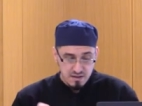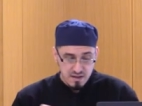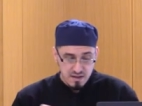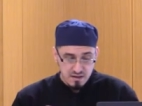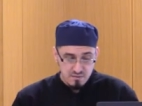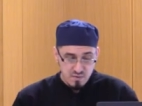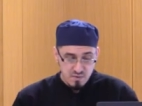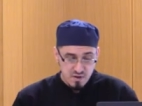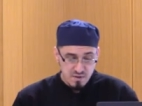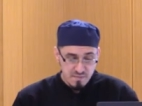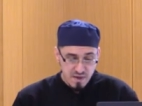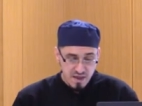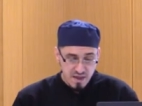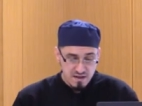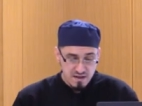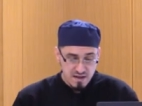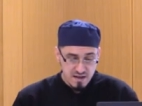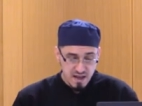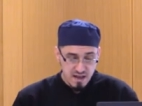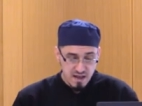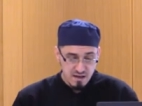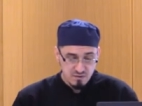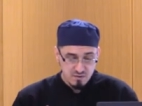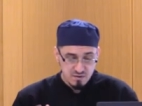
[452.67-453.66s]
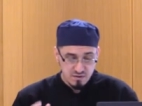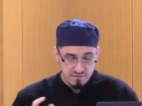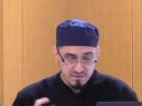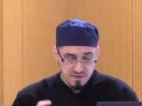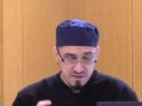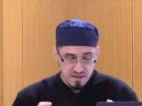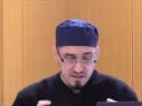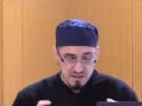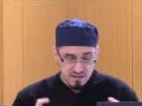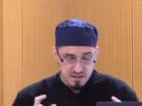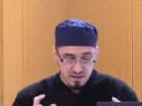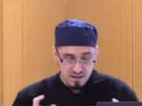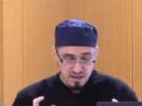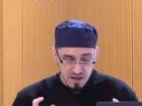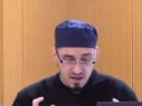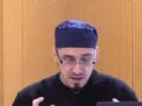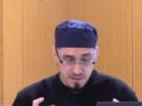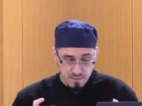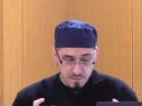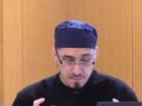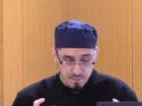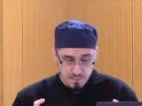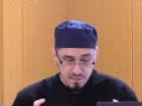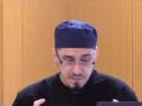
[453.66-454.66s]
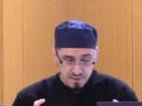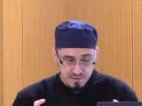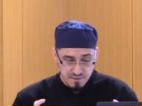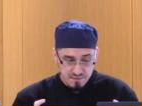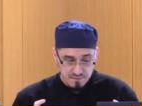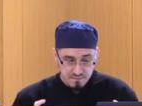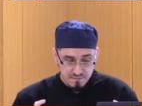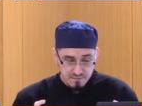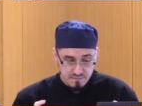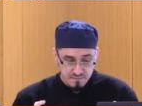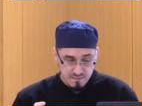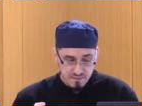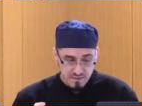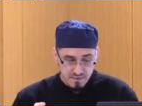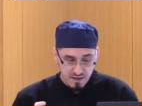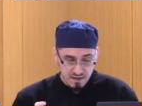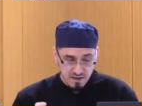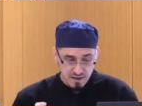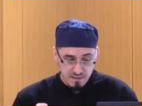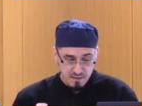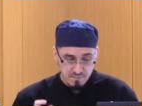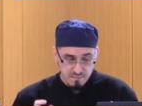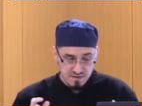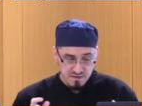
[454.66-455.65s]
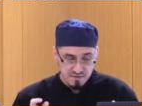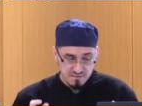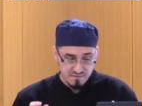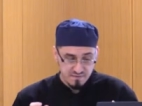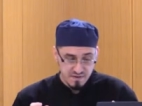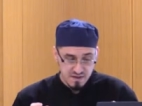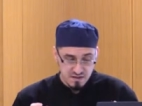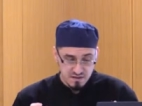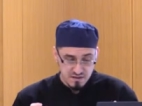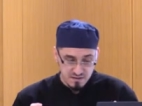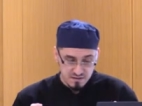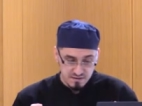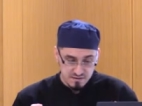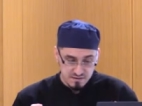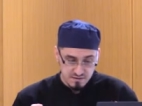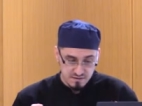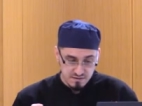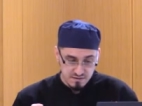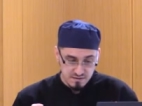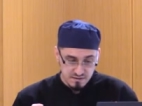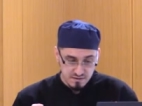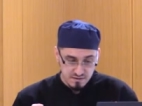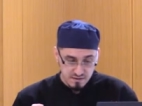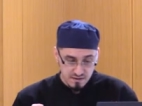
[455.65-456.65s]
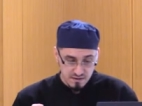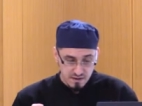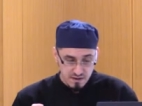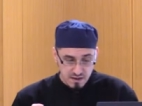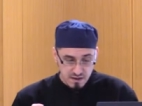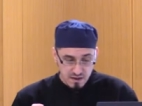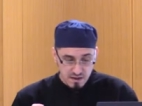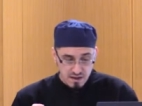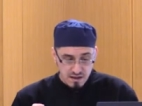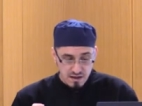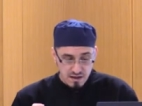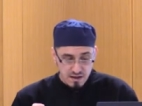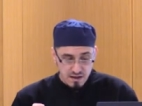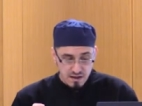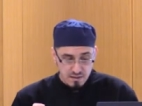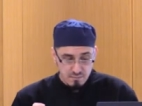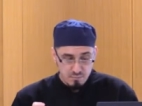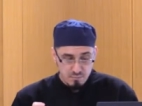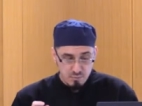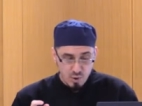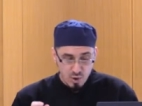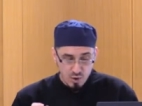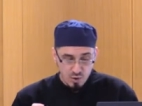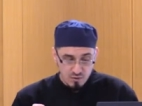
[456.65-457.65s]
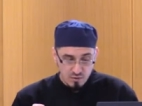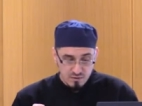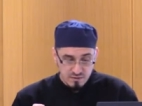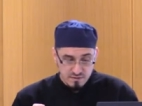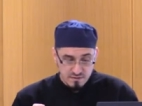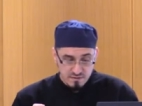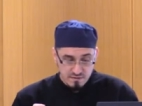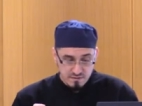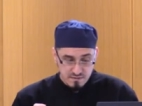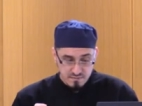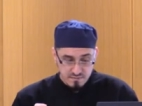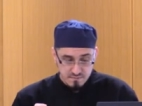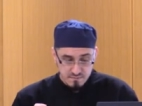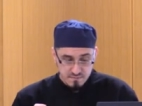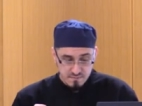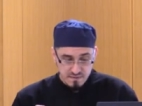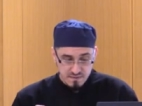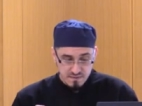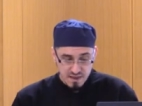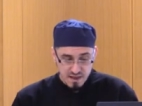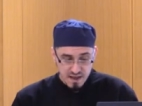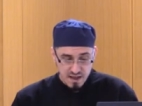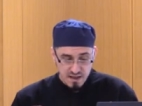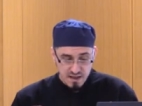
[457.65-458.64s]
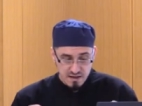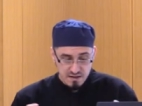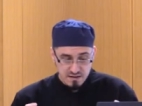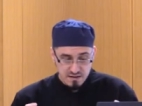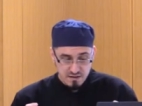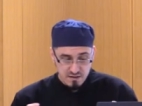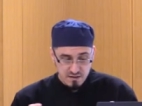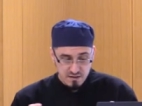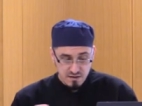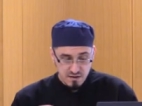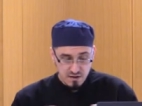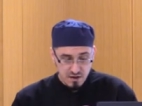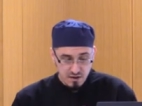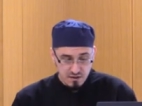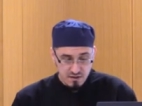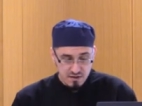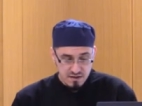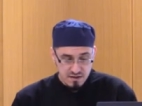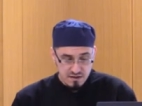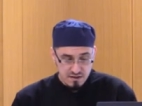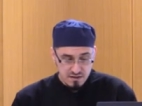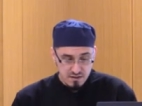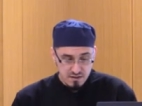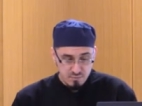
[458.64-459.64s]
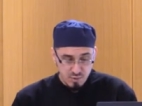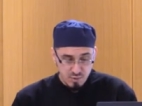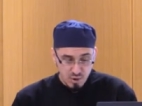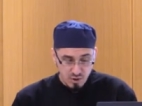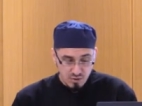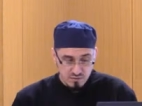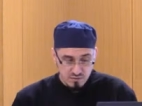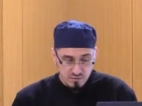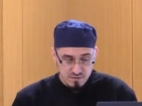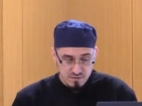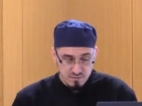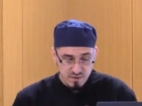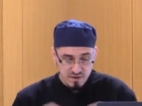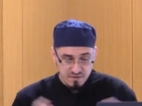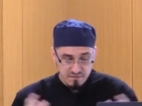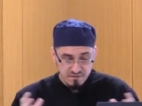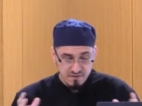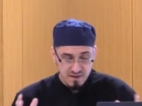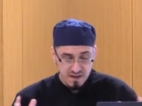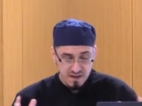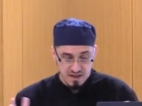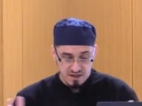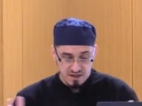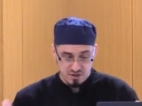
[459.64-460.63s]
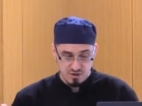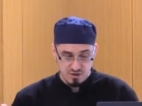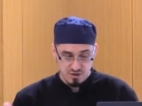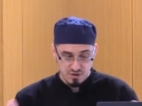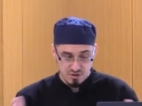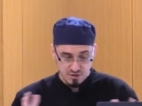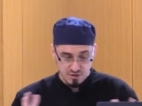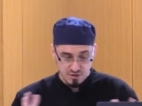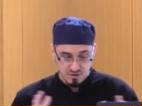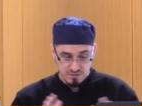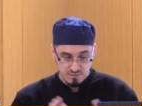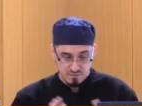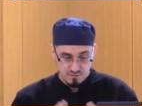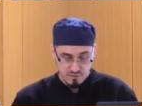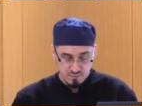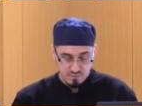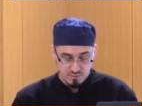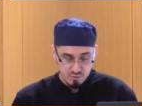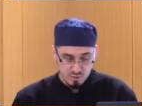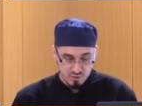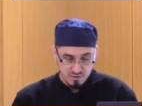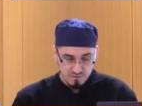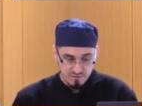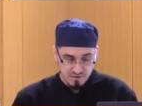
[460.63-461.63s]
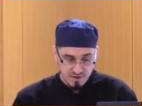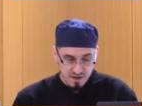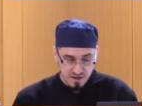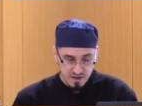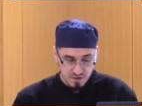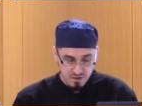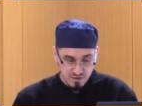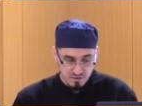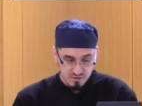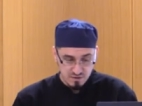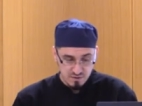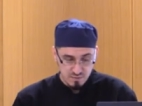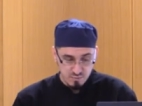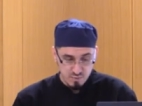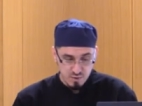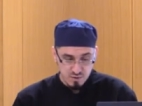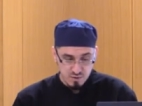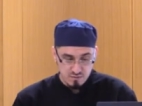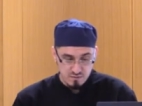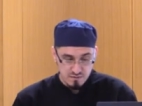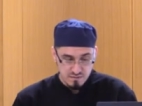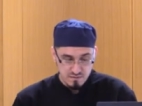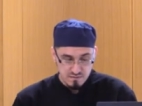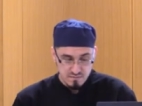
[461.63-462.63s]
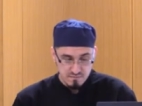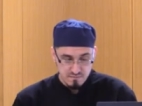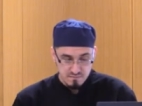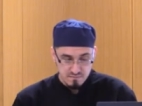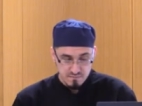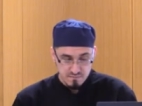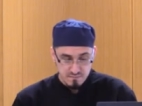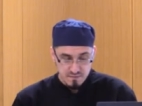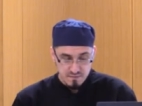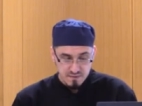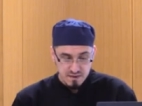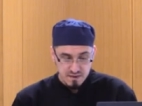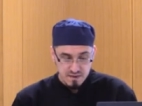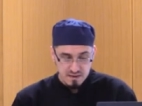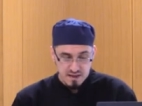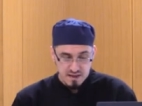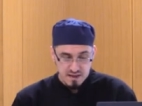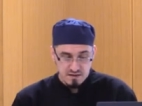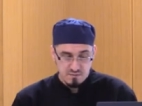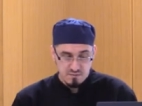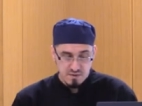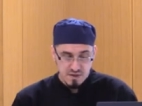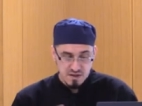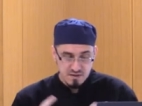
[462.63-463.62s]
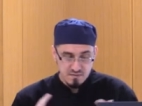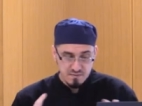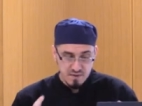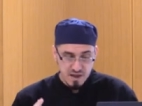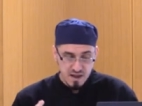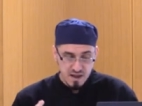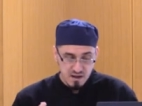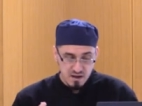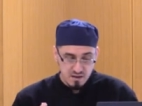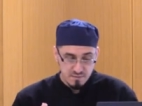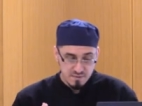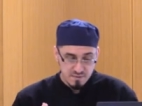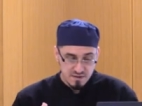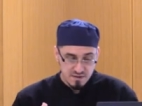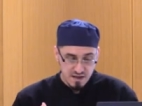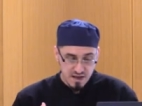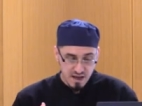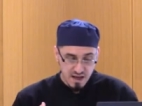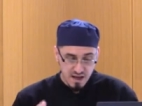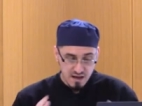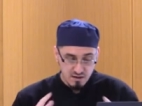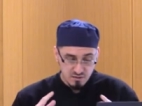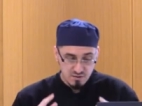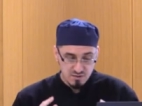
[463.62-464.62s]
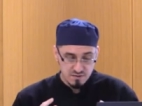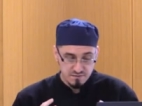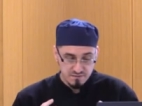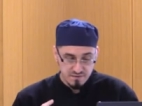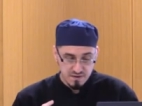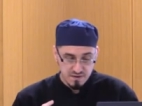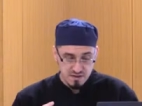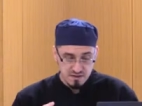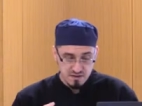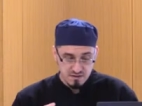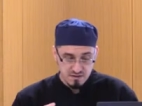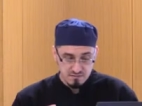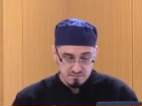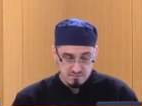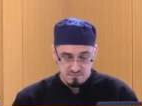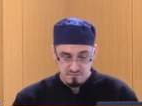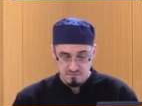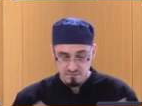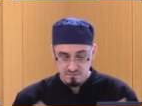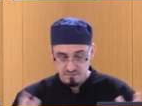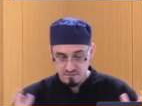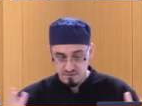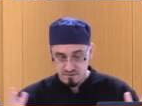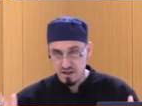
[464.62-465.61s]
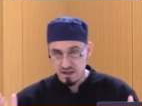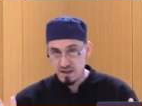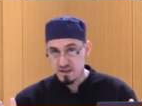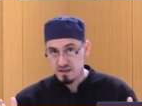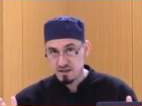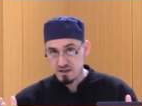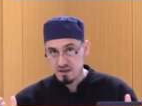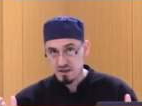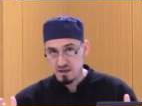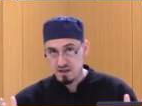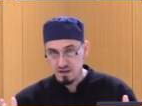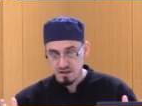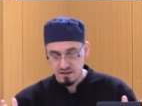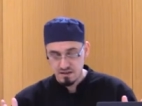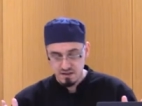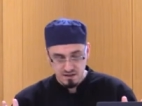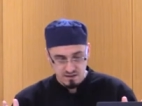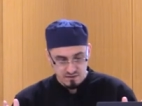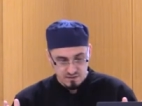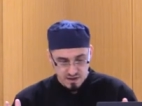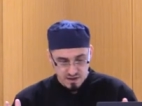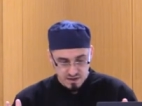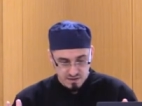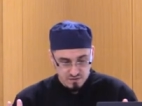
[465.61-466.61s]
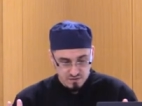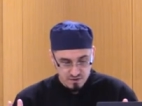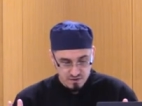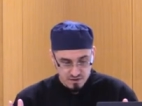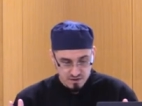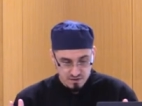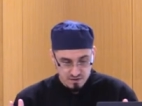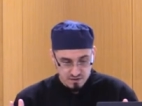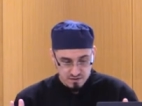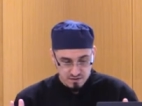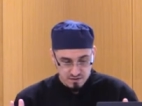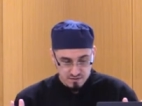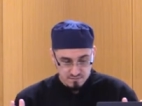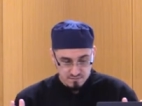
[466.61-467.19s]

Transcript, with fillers: Then we made out of that lump, lump is fetus, uh, bones, and clothed the bones with flesh. We put flesh on the bones. Then we developed out of it like another creature.